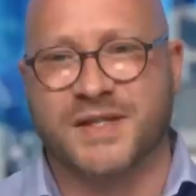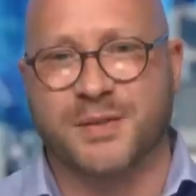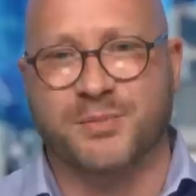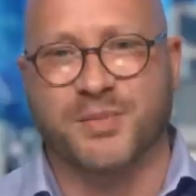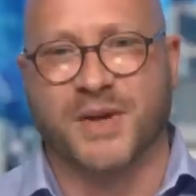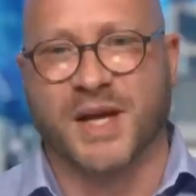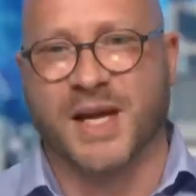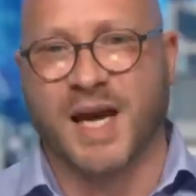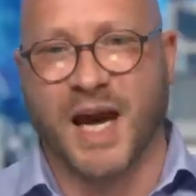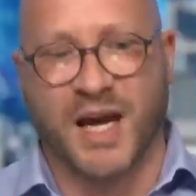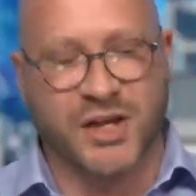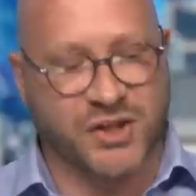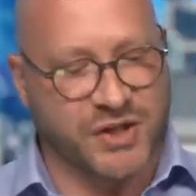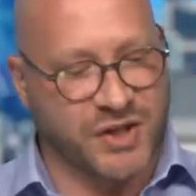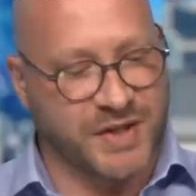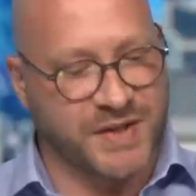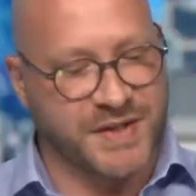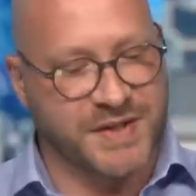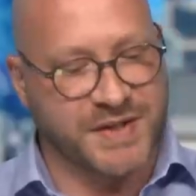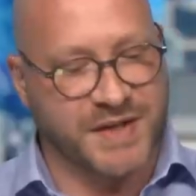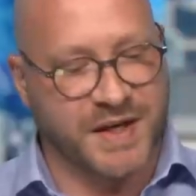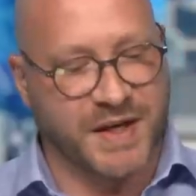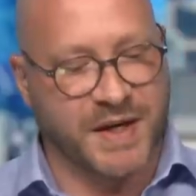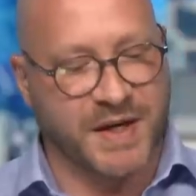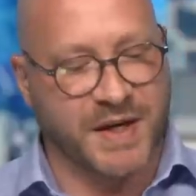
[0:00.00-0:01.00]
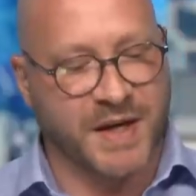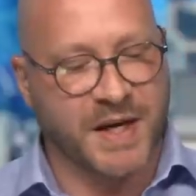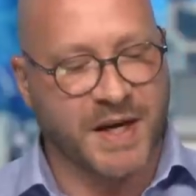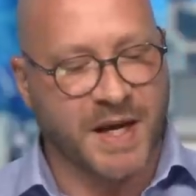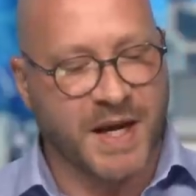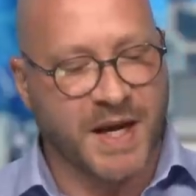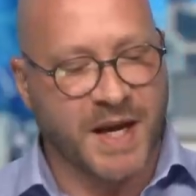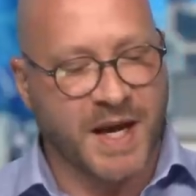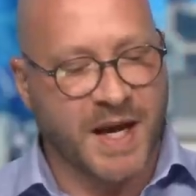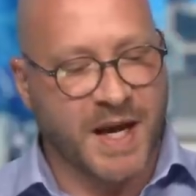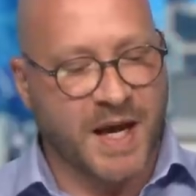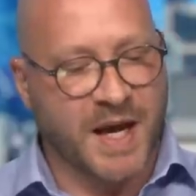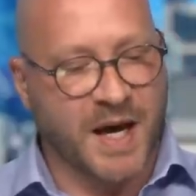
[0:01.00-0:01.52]
implications, and
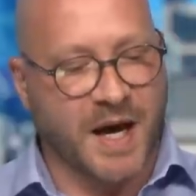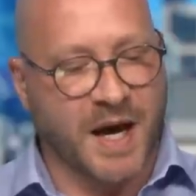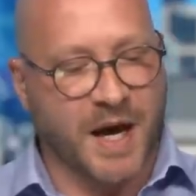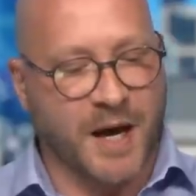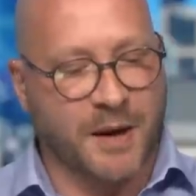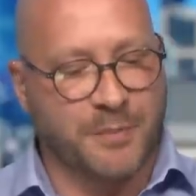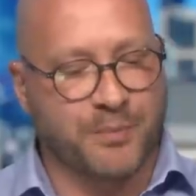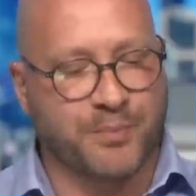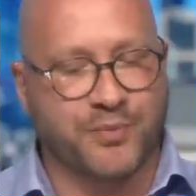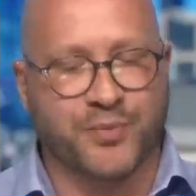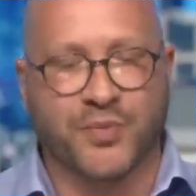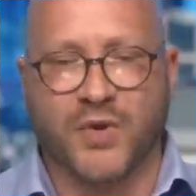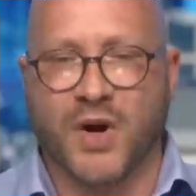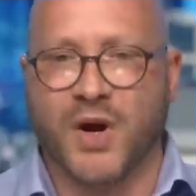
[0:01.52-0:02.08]
um,